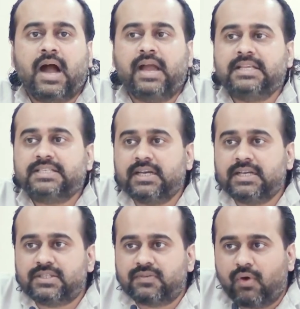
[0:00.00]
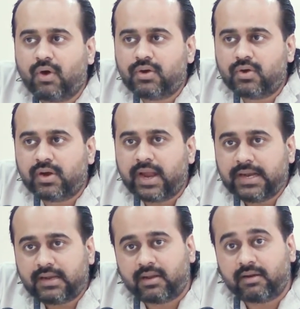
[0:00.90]
I just want to
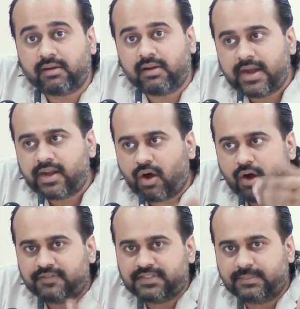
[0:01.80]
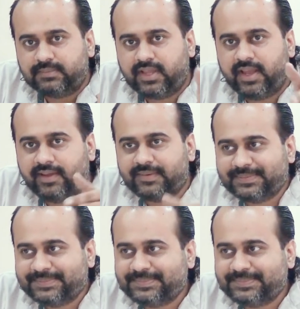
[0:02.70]
get rid of something.